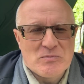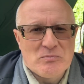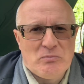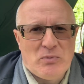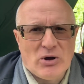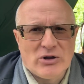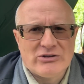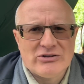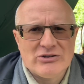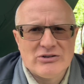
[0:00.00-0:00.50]

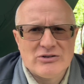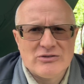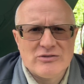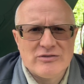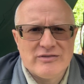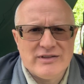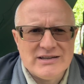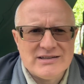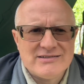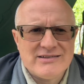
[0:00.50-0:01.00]
But
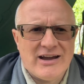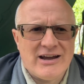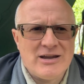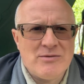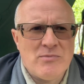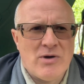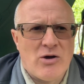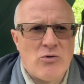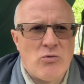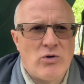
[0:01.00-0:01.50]
this
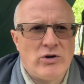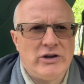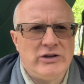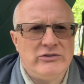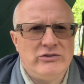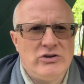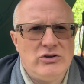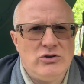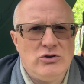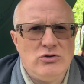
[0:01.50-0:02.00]
time I wanted
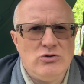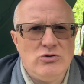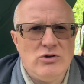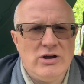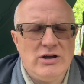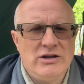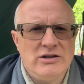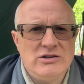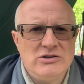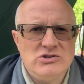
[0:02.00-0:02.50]
to
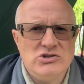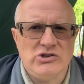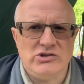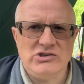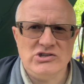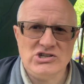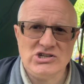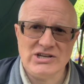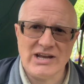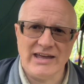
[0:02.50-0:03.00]
just
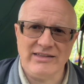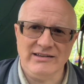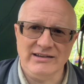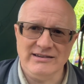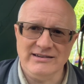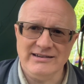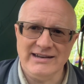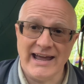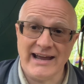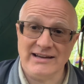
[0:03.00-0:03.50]
share the
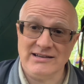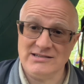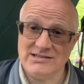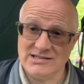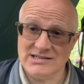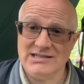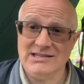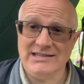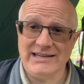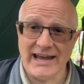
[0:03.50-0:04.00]

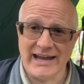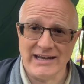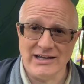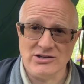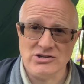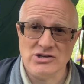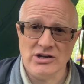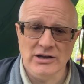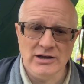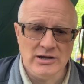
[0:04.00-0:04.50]
next
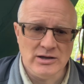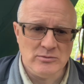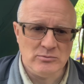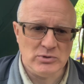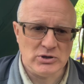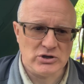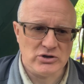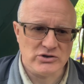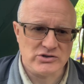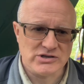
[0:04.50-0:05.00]
stage,
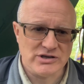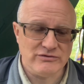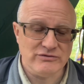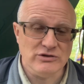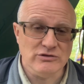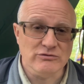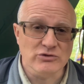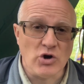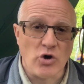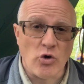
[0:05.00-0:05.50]
because if
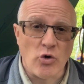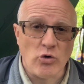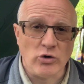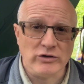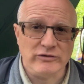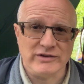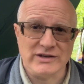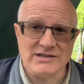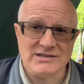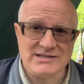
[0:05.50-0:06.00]
you've got all
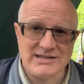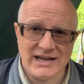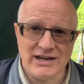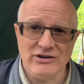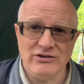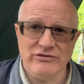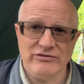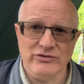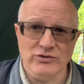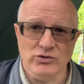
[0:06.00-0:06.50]
of this
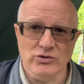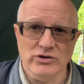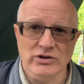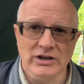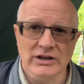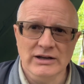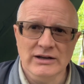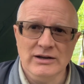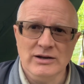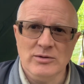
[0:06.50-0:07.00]
tinned food
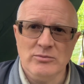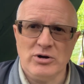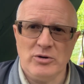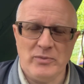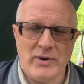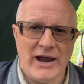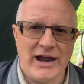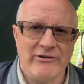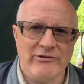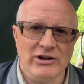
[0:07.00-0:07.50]

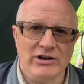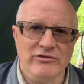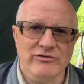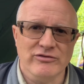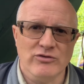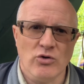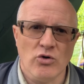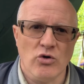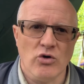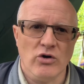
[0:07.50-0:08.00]
preparing
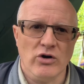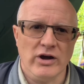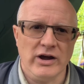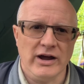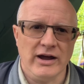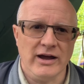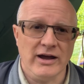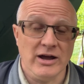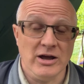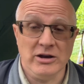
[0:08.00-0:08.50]
for
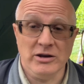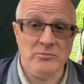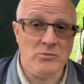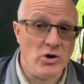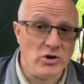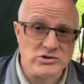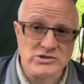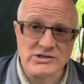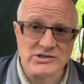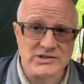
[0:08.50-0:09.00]
an
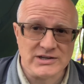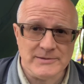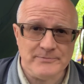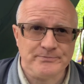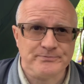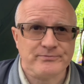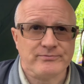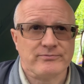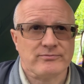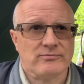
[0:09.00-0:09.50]
emergency,
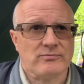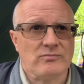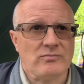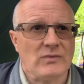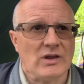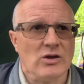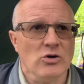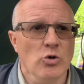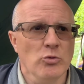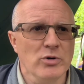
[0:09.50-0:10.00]

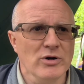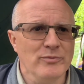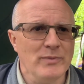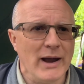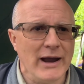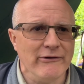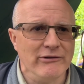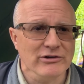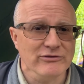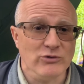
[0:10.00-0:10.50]
or
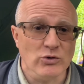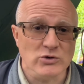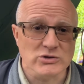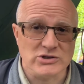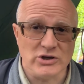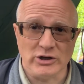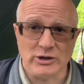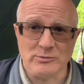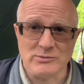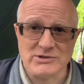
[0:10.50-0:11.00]
preparing for
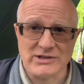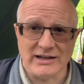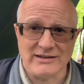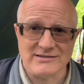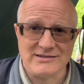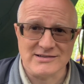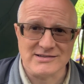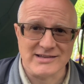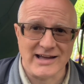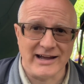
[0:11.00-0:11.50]

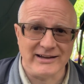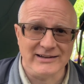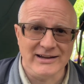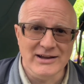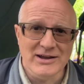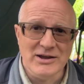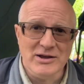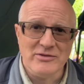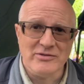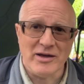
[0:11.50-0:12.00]
circumstances that
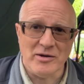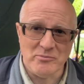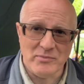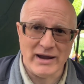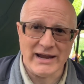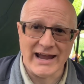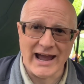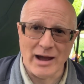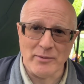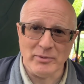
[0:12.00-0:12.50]

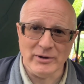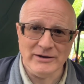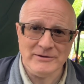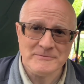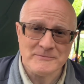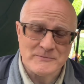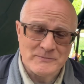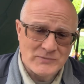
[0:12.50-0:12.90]
may happen,